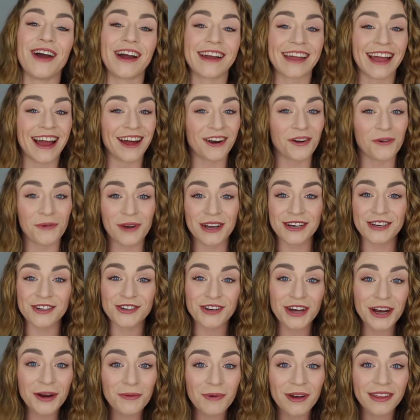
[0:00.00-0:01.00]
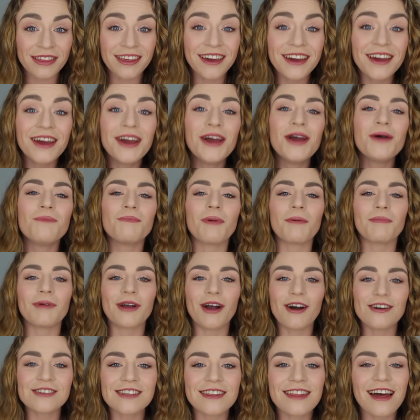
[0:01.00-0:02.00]
I cannot wait to share it with you, but
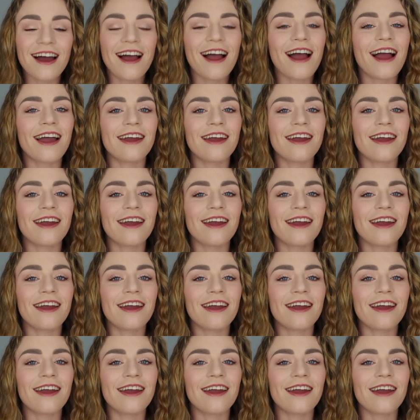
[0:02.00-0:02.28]
because of that